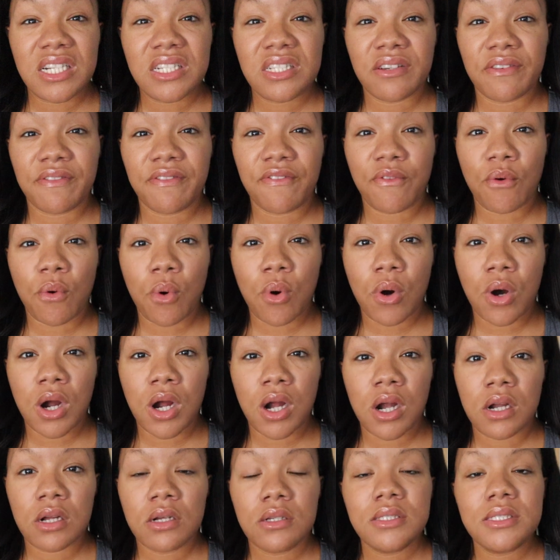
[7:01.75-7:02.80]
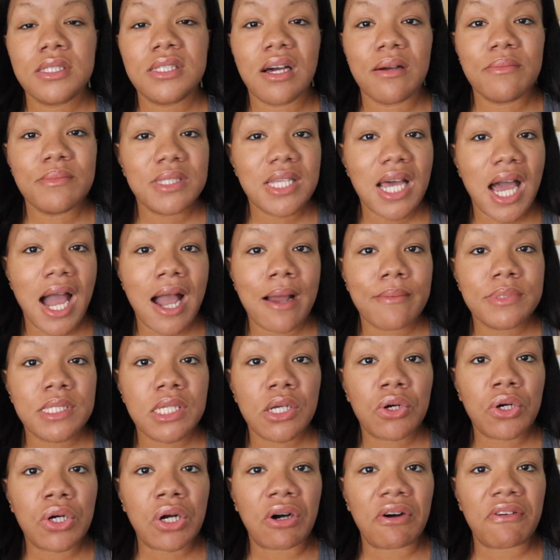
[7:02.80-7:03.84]
to 4. Sometimes
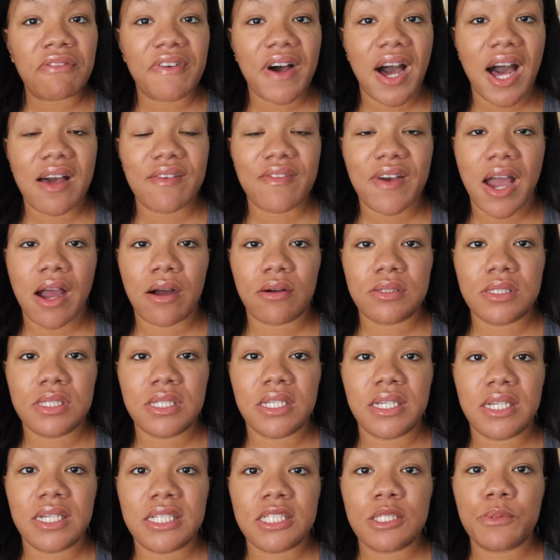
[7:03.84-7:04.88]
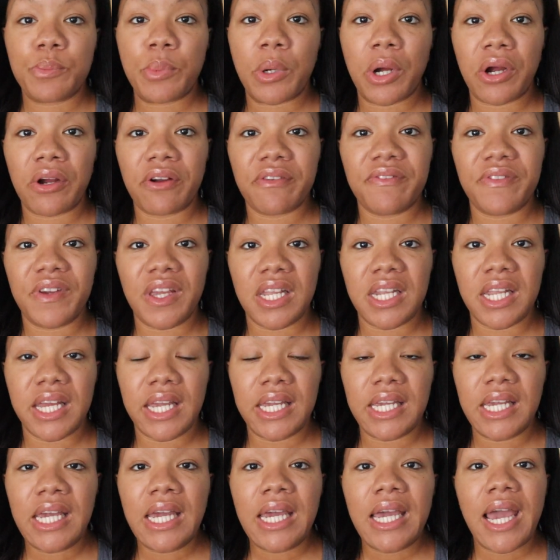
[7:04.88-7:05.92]
he'll go 5 ounces per
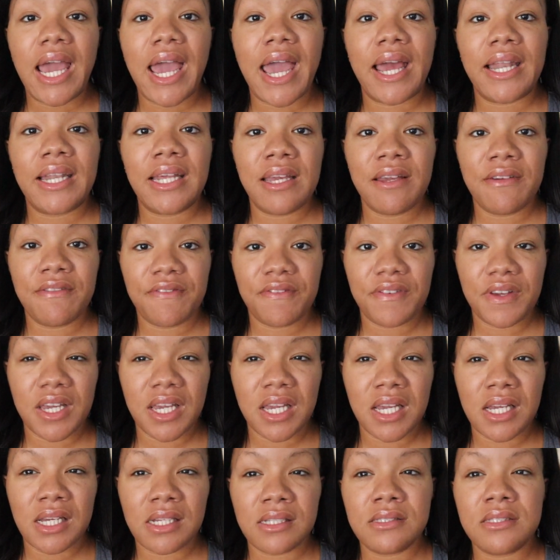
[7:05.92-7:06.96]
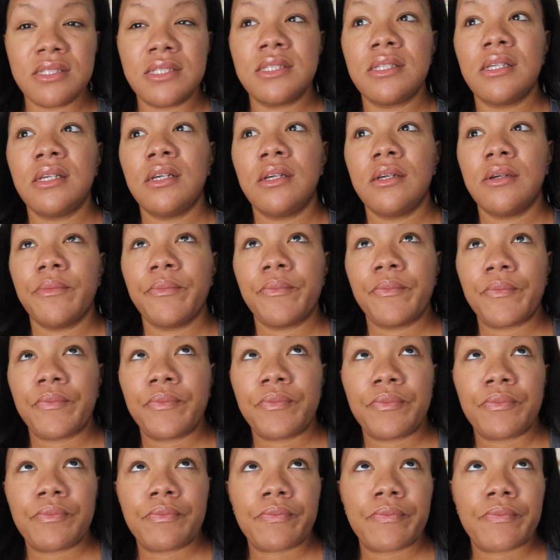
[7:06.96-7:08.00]
feeding, and he feeds
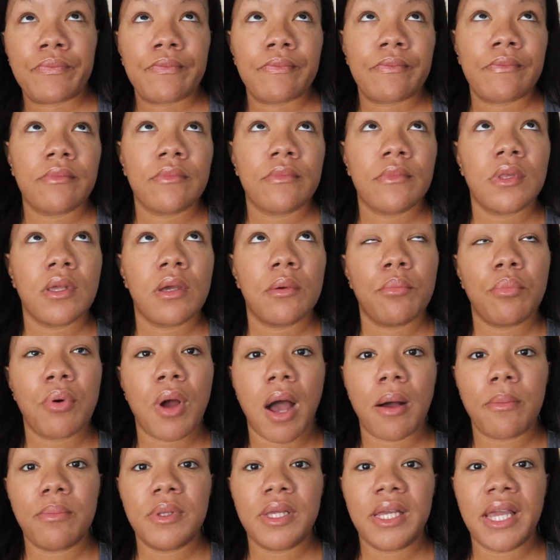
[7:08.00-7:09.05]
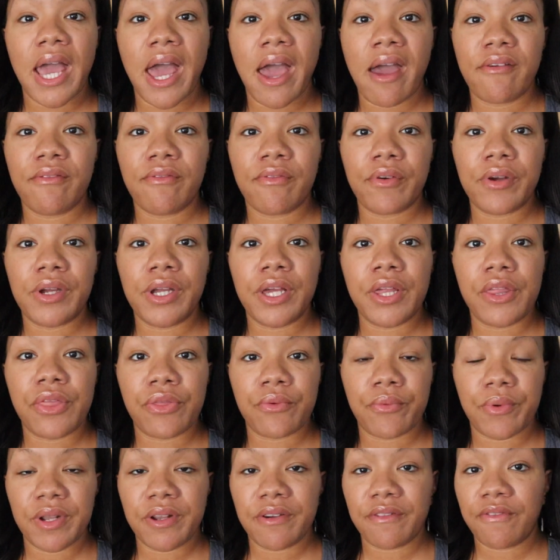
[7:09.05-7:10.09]
probably every
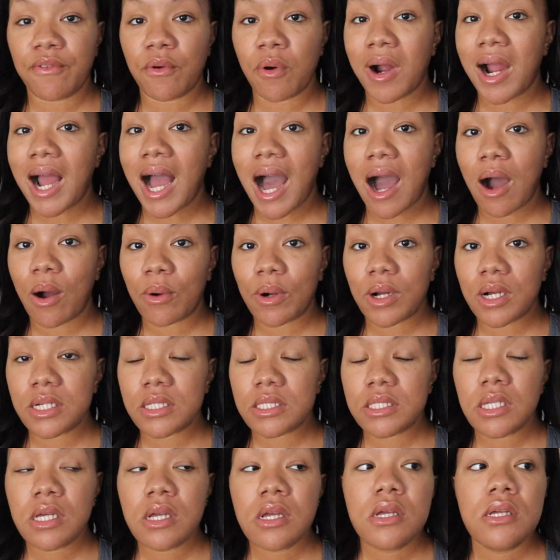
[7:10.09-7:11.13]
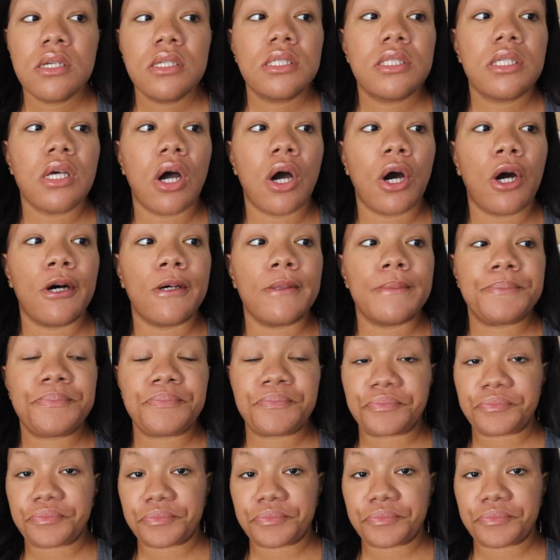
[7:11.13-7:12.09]
3 to 4 hours. So